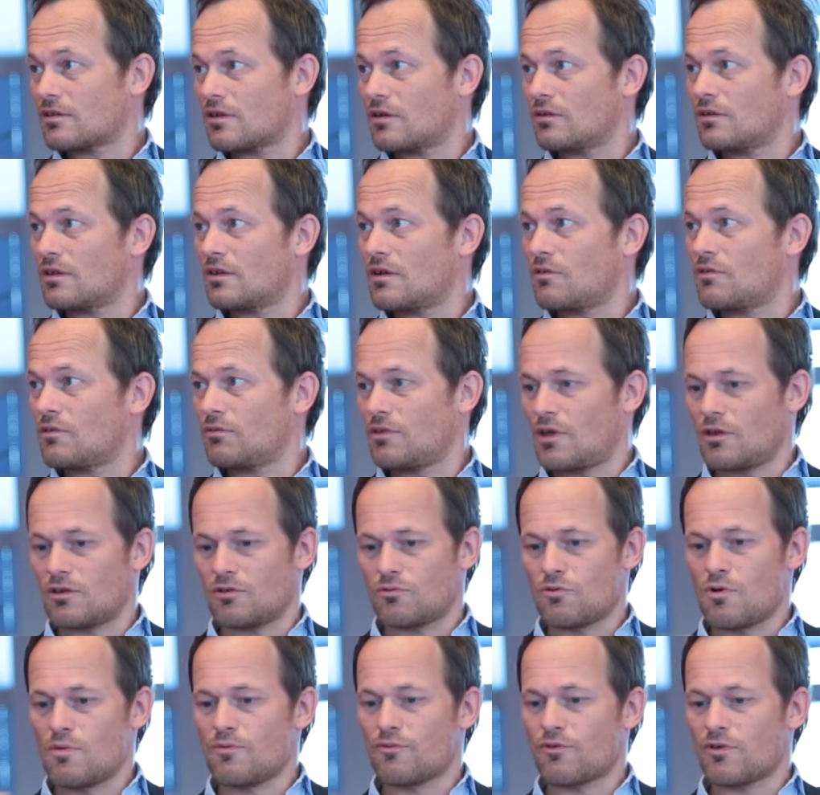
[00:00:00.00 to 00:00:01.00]
So there's
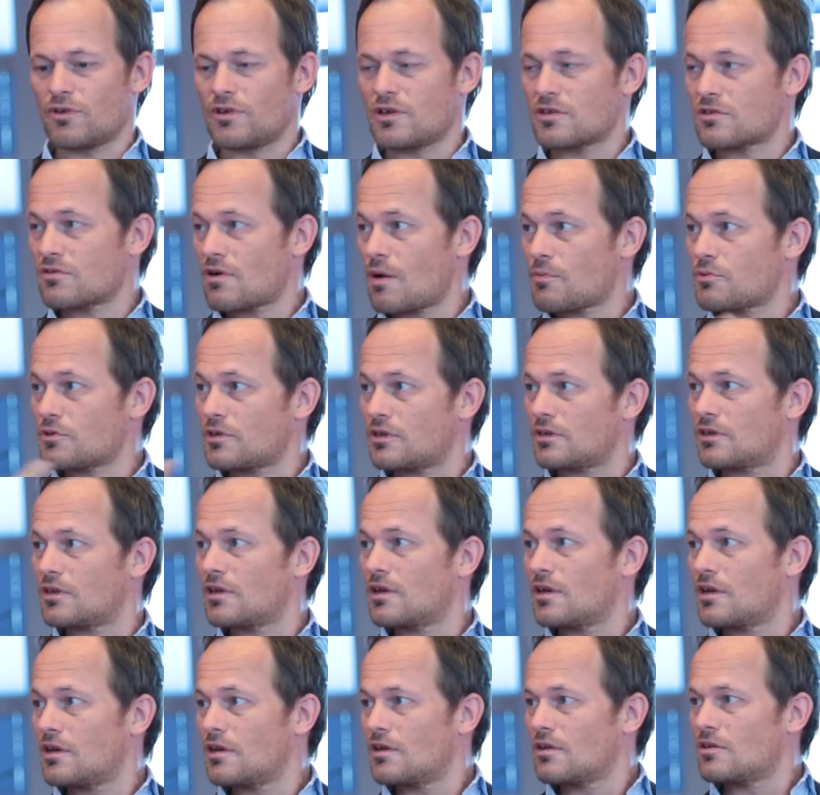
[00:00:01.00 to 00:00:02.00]
room for disruption
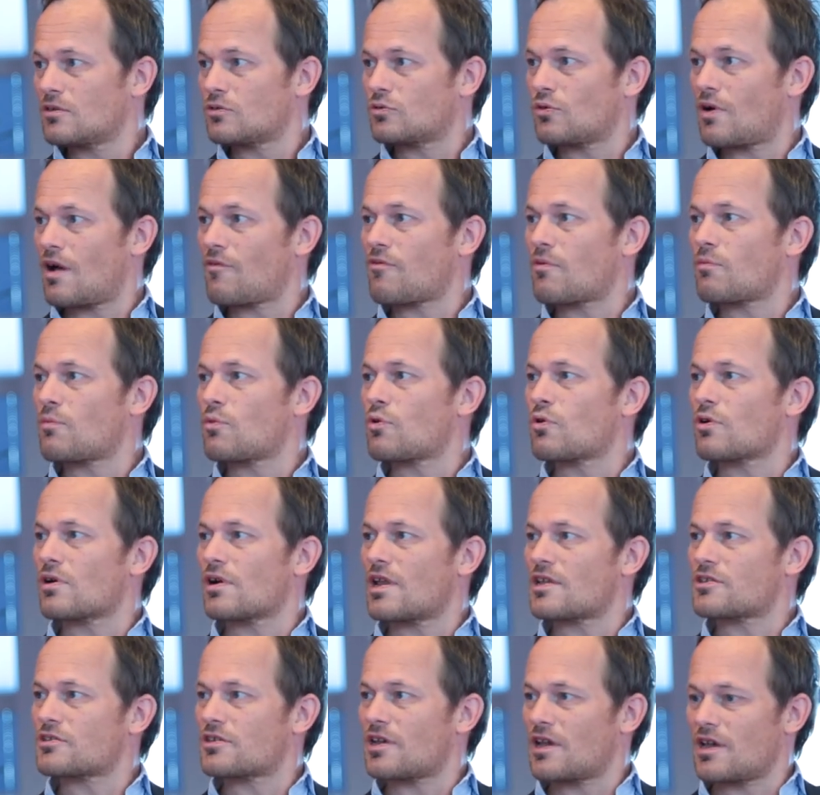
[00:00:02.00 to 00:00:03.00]
to have a more,
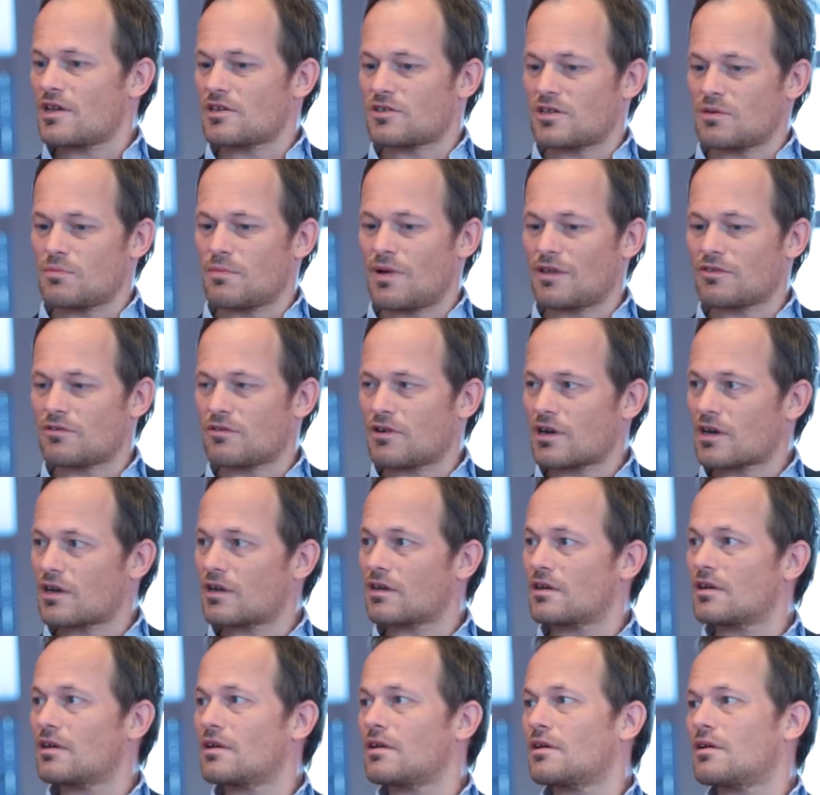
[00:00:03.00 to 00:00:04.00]
let's say,
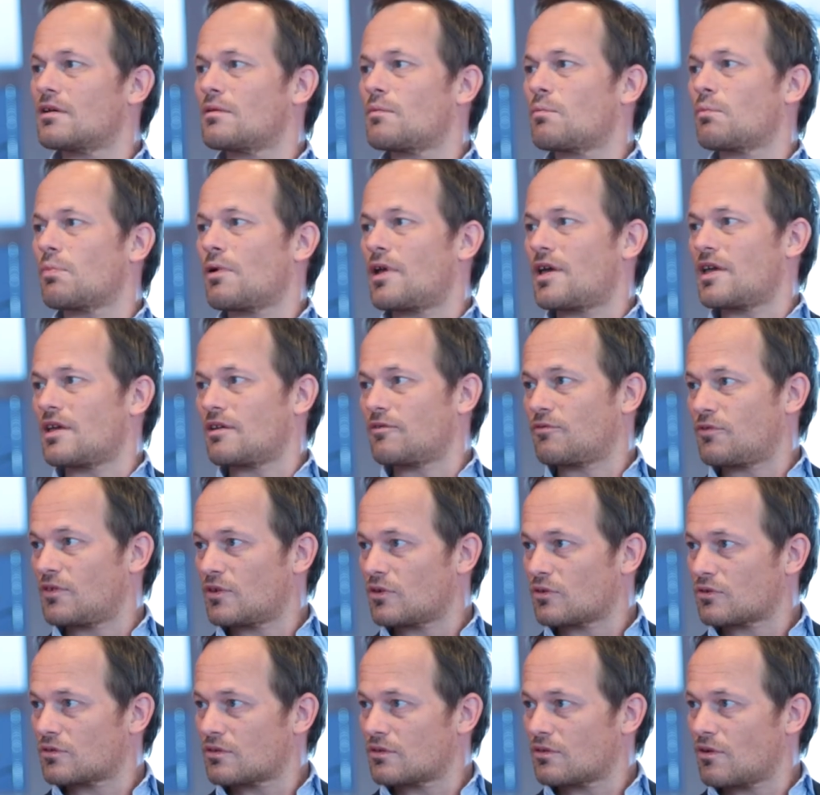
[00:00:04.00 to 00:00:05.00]
symmetric playing
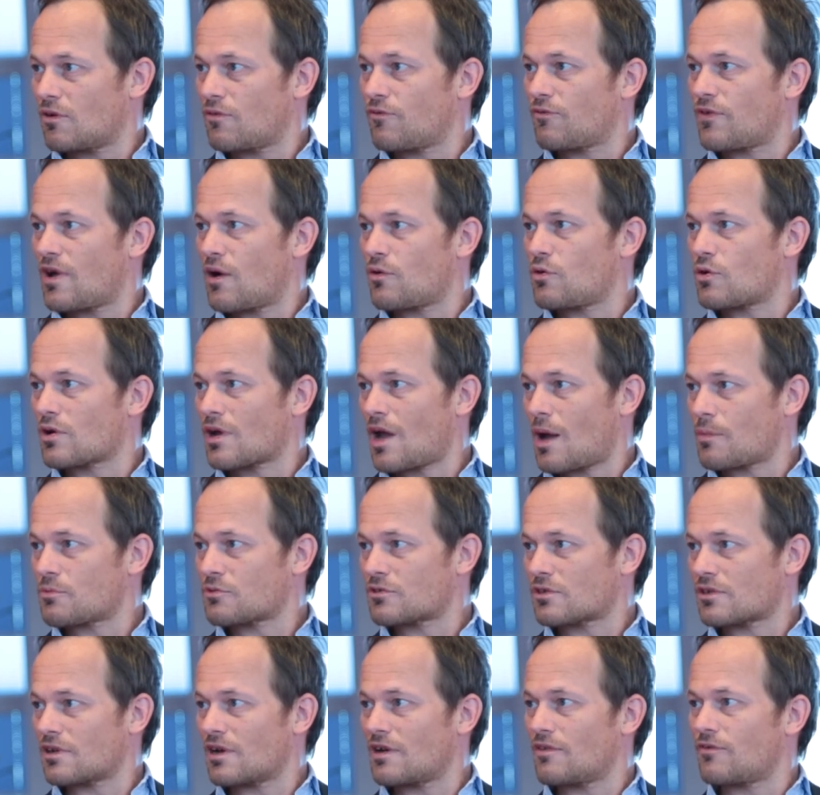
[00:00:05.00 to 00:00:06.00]
field of value
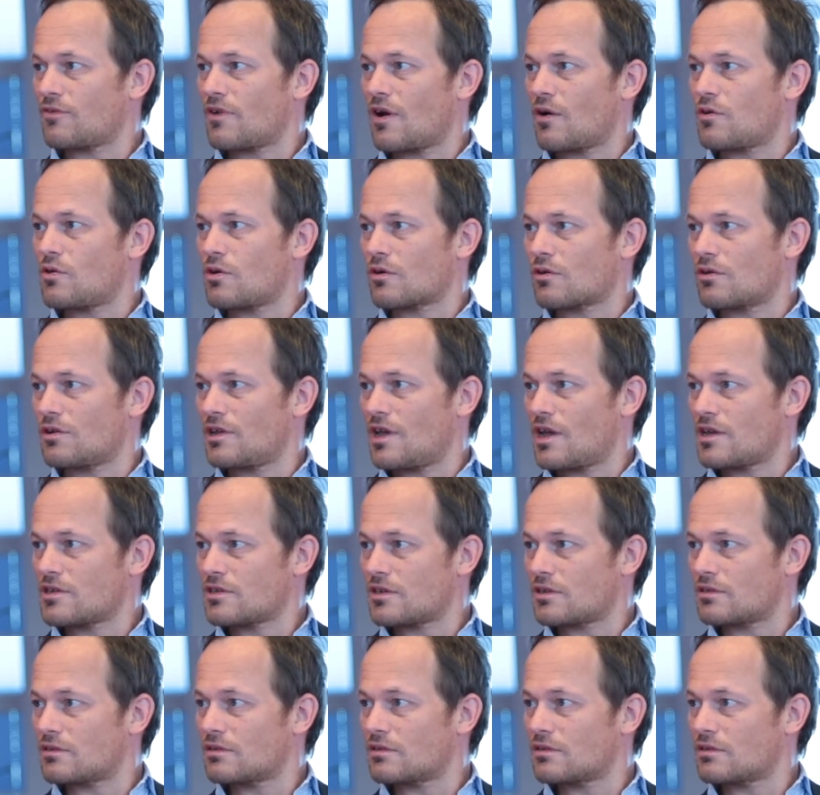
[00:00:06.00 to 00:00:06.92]
capture and value creation.